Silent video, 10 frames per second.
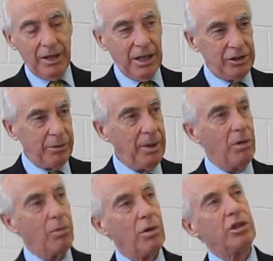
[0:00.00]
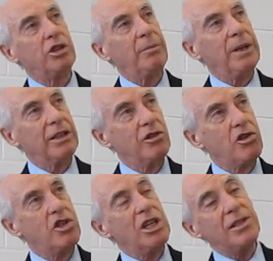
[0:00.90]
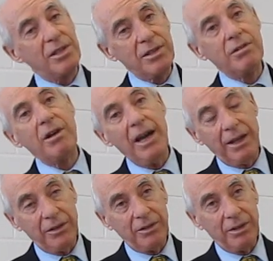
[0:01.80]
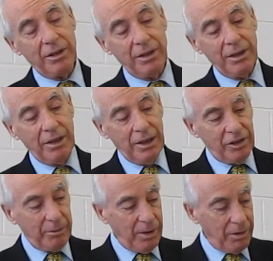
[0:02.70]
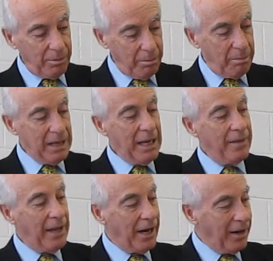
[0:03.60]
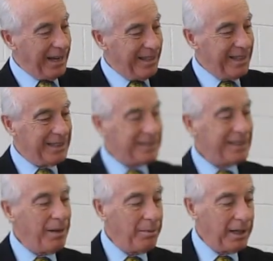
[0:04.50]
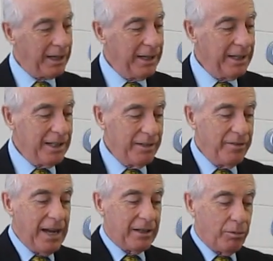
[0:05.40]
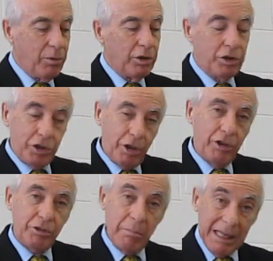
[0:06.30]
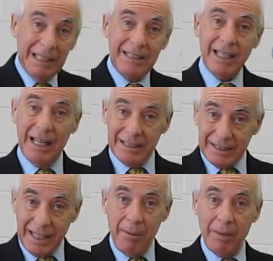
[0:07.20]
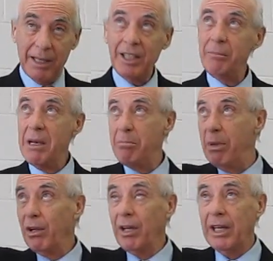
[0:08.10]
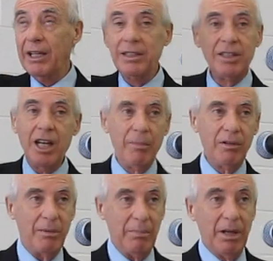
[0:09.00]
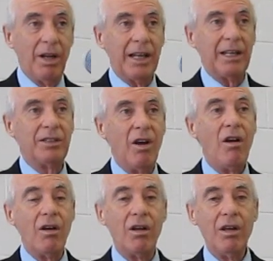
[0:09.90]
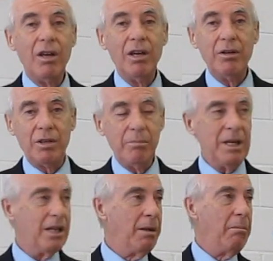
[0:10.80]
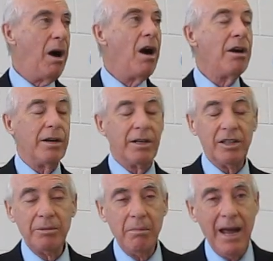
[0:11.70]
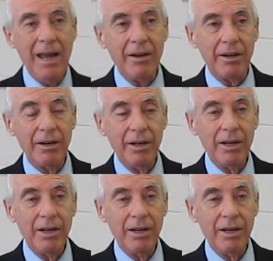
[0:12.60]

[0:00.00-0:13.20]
It's about worshiping Jesus Christ. It's about being there in the assembly. In fact, the word church means assembly. It doesn't mean building. It's not about the building at all. You can meet in a barn. It doesn't matter.